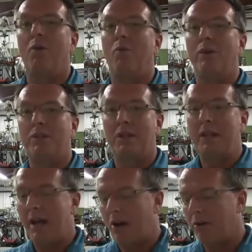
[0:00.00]
we sit
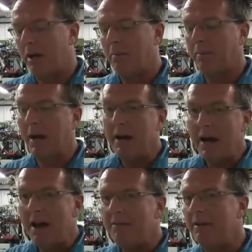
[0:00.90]
down, I kind of
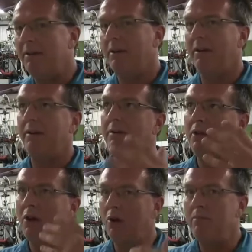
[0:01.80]
have it
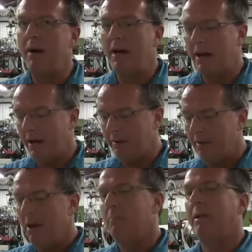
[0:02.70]
you know, in my head,
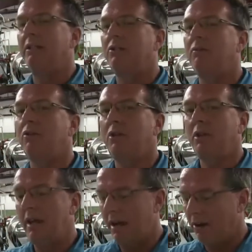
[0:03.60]
but I start to
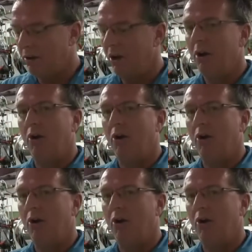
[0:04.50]
sit down,